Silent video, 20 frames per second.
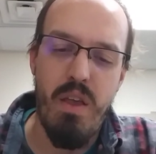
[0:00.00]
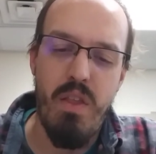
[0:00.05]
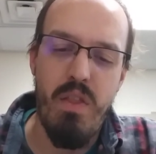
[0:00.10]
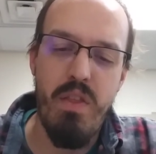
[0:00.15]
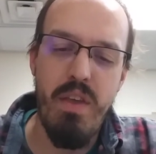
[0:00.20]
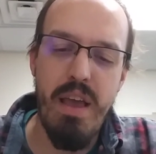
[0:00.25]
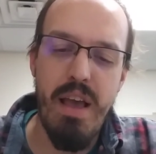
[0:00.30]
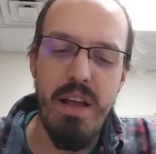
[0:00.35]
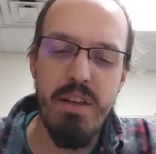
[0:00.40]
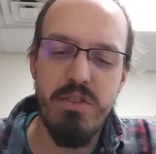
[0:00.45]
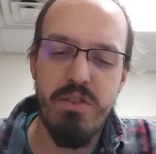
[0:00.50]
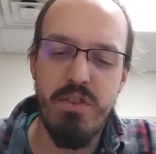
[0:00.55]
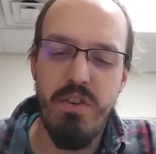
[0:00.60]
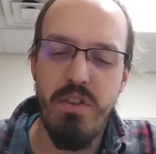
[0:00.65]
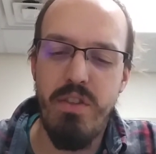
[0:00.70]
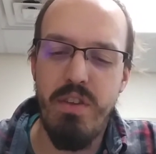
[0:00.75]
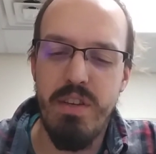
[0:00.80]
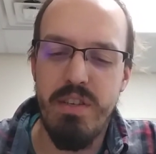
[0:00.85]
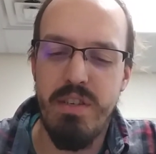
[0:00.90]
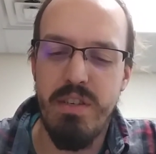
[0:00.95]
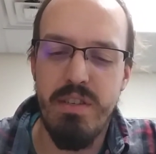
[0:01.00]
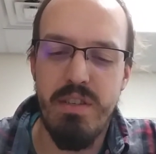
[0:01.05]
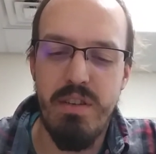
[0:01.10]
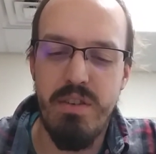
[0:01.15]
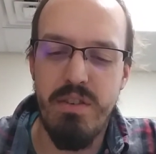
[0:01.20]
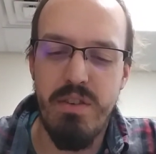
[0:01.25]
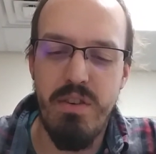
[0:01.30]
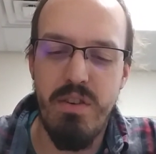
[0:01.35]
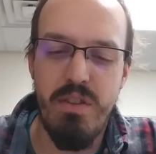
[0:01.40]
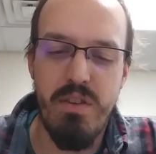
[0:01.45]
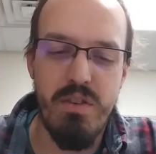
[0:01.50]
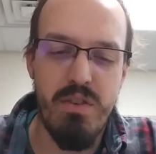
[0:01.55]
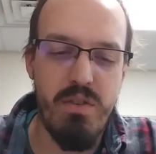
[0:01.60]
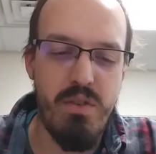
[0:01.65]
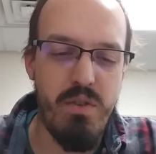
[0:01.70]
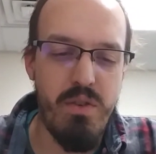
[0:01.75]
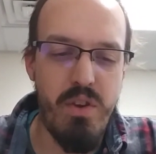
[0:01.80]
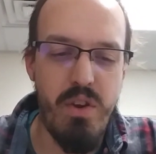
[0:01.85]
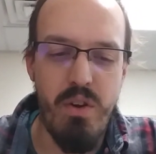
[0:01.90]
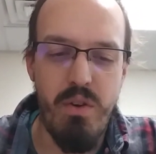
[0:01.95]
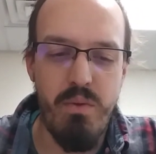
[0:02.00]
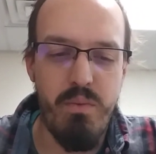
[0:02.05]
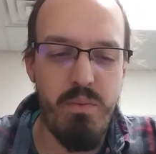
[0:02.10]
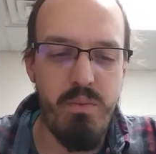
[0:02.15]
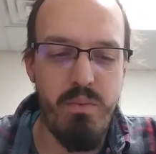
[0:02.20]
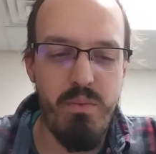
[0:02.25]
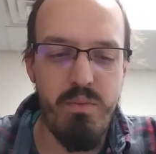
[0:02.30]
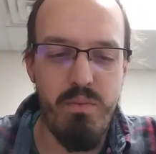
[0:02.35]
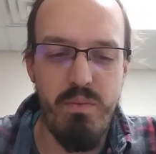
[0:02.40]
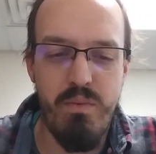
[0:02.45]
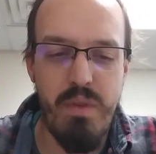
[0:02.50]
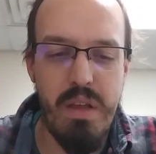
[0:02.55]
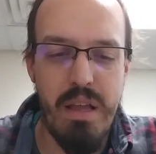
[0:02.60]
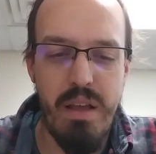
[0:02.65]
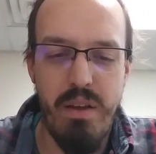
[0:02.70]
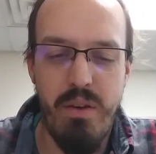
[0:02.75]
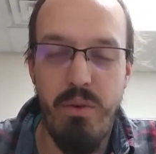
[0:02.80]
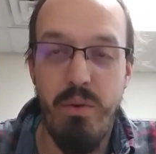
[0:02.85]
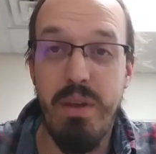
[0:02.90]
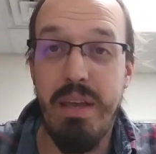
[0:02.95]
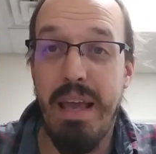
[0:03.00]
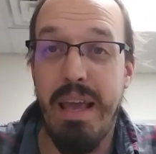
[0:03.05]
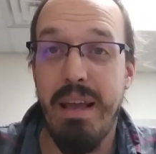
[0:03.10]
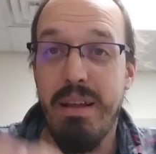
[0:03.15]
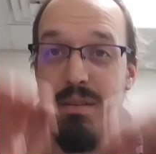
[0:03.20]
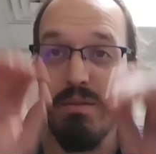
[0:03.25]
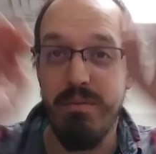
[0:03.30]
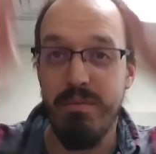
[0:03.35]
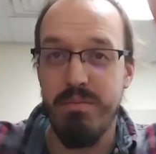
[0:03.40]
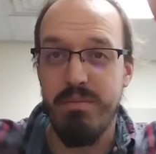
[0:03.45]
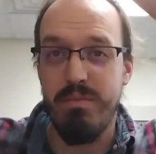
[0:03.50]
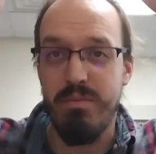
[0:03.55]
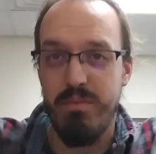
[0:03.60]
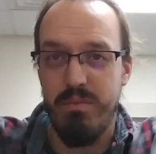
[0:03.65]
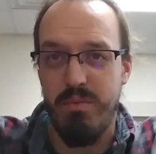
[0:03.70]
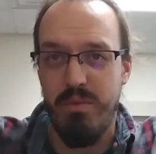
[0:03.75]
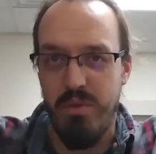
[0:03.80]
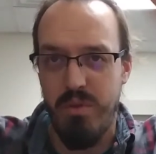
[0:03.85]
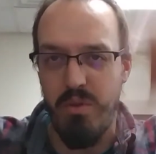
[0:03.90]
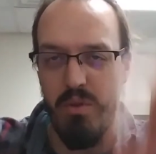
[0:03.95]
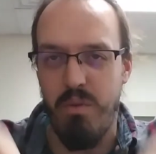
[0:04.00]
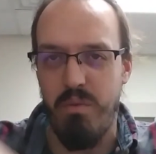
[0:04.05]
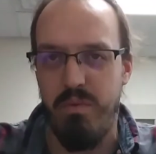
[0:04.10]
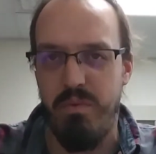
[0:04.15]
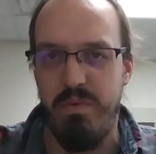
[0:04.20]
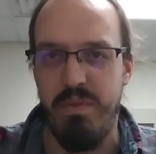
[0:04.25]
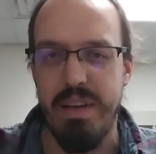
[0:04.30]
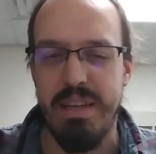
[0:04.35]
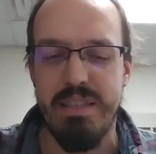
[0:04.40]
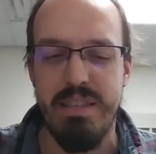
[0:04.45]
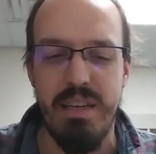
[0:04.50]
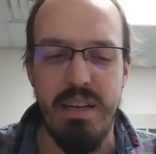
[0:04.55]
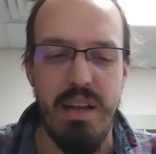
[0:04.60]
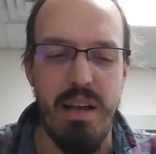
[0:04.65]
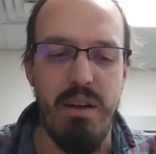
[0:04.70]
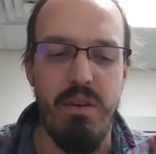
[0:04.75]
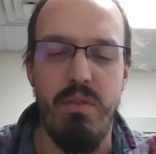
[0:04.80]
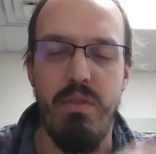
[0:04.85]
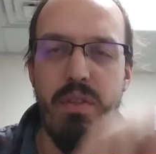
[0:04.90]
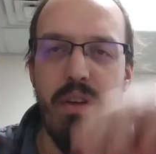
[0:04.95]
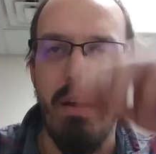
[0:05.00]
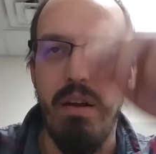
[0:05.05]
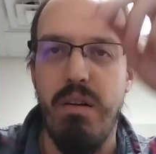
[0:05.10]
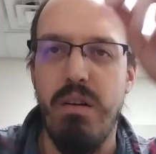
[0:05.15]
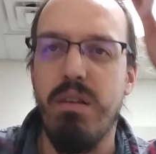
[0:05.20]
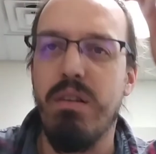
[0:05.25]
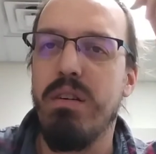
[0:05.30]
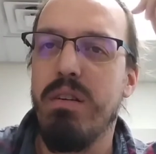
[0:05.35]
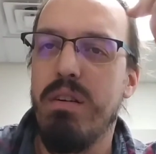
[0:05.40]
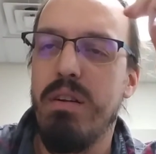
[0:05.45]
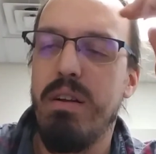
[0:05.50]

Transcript: The answer to this is there's we can't go fix it out there.